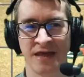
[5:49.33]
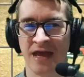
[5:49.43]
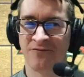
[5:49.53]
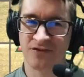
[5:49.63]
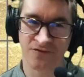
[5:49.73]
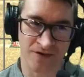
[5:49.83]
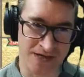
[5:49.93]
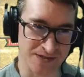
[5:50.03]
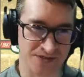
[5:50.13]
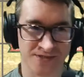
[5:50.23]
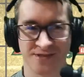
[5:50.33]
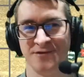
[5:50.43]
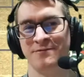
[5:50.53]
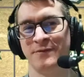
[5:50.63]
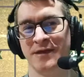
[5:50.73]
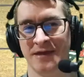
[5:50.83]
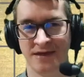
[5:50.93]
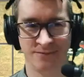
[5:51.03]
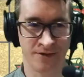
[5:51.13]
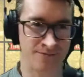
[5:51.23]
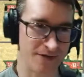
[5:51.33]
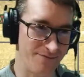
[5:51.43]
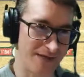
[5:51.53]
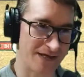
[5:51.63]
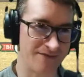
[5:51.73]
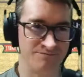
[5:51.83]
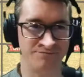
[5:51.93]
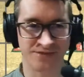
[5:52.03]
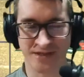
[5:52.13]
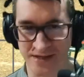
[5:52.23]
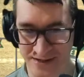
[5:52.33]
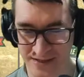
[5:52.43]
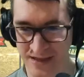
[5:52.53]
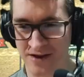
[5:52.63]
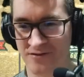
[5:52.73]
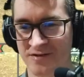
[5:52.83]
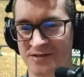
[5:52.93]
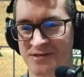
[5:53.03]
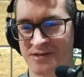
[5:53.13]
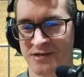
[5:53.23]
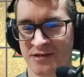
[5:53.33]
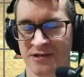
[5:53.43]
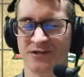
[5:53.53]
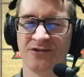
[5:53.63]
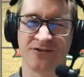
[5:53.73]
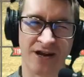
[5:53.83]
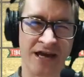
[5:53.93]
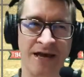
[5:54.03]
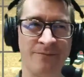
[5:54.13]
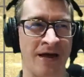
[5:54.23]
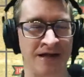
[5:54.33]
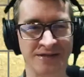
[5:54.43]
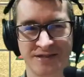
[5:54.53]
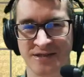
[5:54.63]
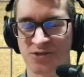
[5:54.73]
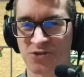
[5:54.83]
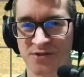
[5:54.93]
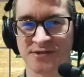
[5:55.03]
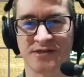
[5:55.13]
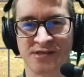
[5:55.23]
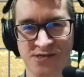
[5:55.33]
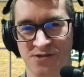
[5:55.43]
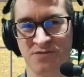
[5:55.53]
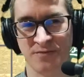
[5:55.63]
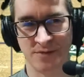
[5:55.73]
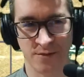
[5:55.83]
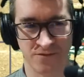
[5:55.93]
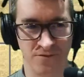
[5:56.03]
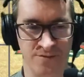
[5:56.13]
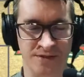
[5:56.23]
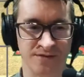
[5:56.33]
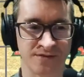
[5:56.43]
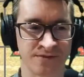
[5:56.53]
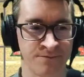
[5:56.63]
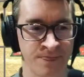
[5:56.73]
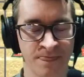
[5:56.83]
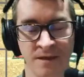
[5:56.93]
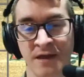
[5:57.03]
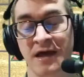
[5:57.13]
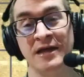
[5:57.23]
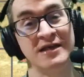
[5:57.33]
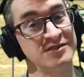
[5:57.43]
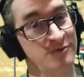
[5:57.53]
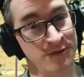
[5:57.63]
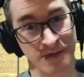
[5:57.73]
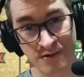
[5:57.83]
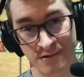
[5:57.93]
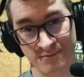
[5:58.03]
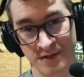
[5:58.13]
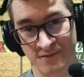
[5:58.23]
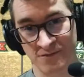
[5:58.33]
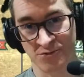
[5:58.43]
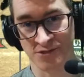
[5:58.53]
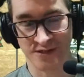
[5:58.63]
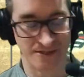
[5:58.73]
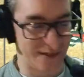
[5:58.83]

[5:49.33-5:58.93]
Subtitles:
everything's sloppy. People are making silly little errors. Not great at bats. It's just a sloppy performance. And that's what we got, unfortunately,